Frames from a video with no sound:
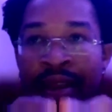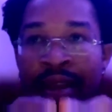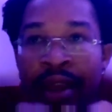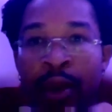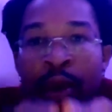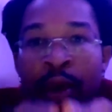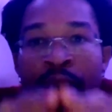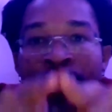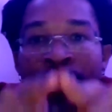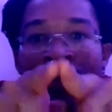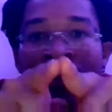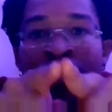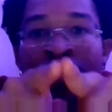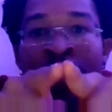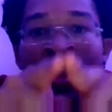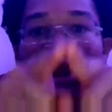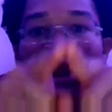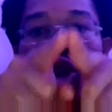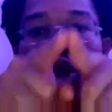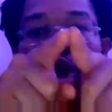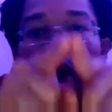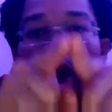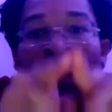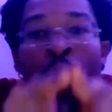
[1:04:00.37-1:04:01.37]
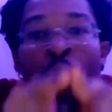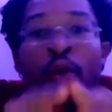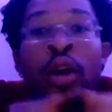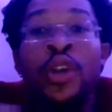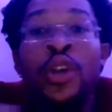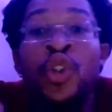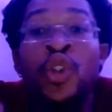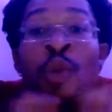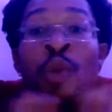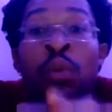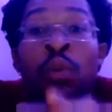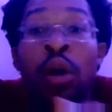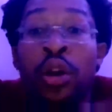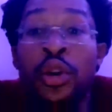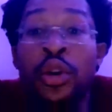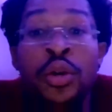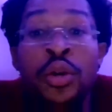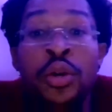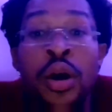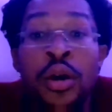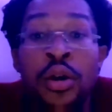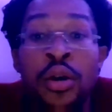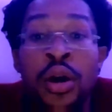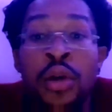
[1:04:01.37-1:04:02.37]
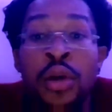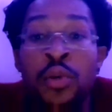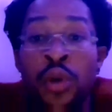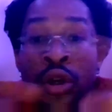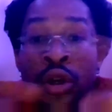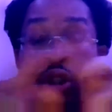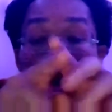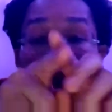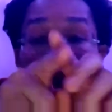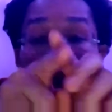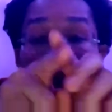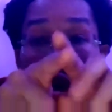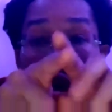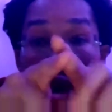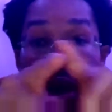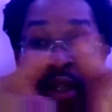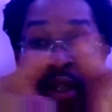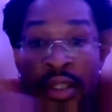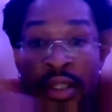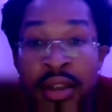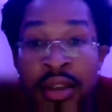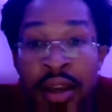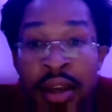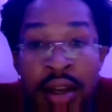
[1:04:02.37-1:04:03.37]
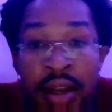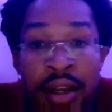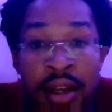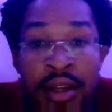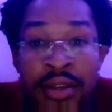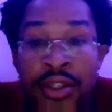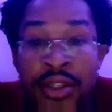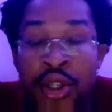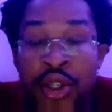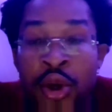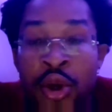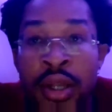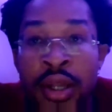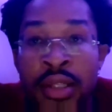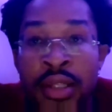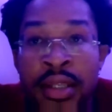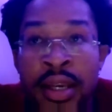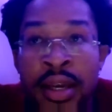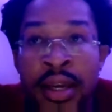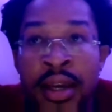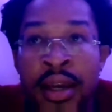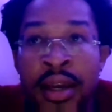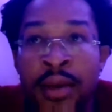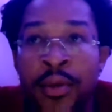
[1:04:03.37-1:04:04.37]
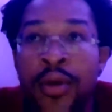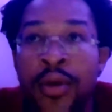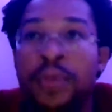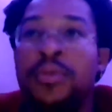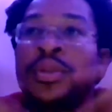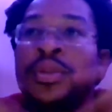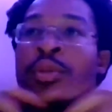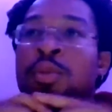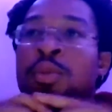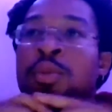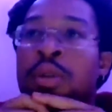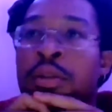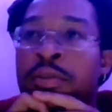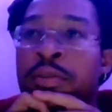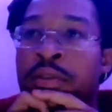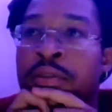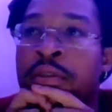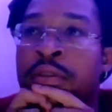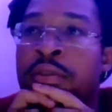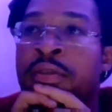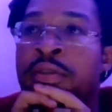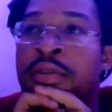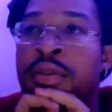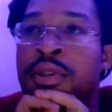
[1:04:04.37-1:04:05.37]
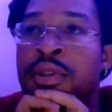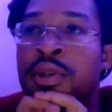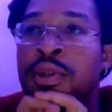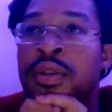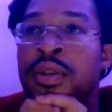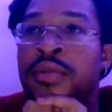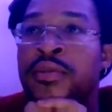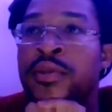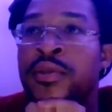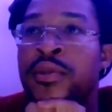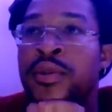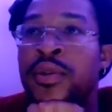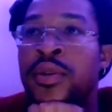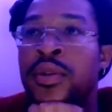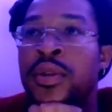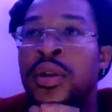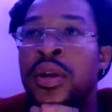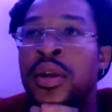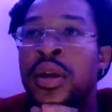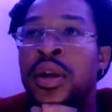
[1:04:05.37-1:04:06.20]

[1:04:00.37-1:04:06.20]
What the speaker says: could have even been some way, somehow. I don't know how God works. What was the word for Joseph's role?